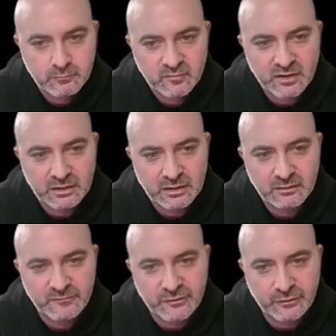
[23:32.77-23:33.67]
Didn't hit
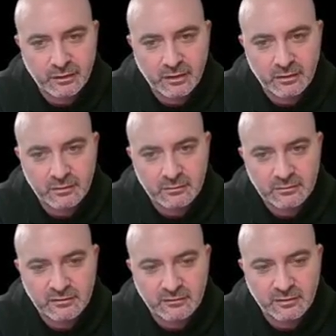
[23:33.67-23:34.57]
him too hard.
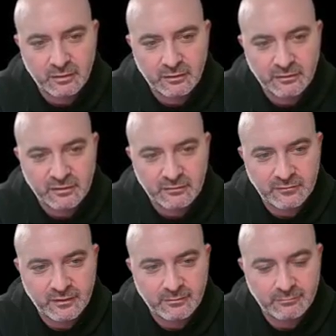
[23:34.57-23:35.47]
Seemed to go at the same
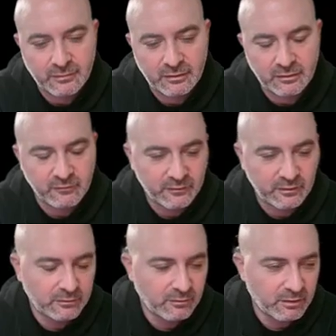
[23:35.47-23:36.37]
time. I don't know if I
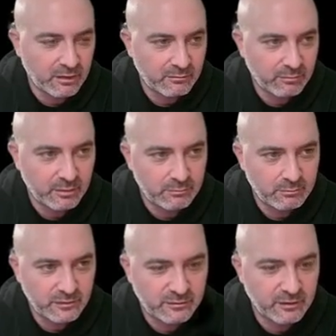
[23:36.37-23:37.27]
agree with that, but
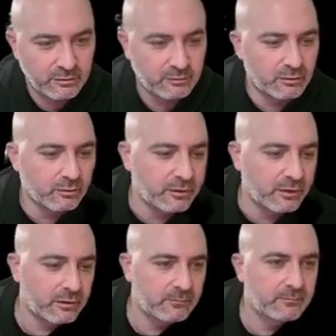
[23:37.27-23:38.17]
it's neither here nor there.